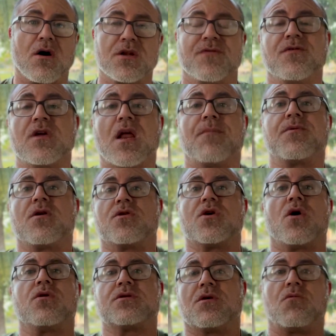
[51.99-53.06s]
If you can get up your
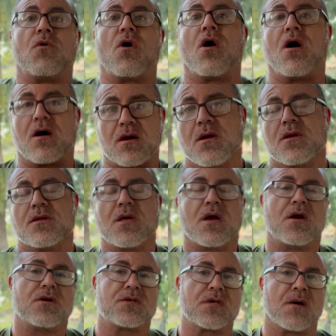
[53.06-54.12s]
toes and walk,
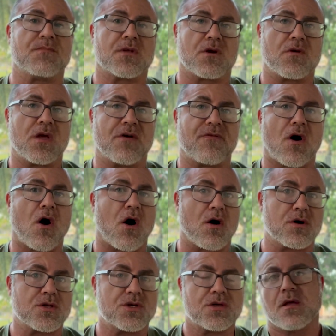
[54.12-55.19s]
there's some degree of
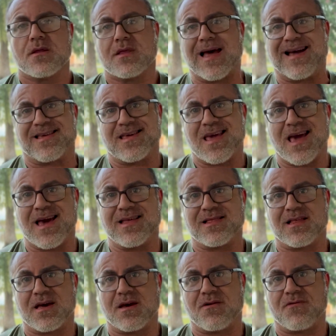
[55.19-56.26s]
arch that can
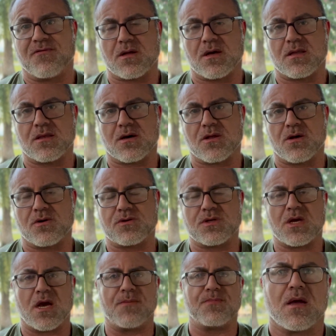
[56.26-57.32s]
live in the closed
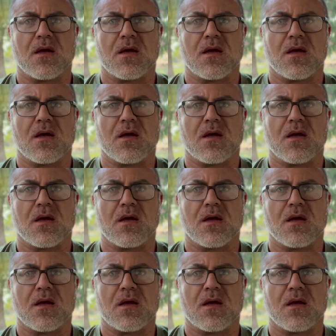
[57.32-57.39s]
chain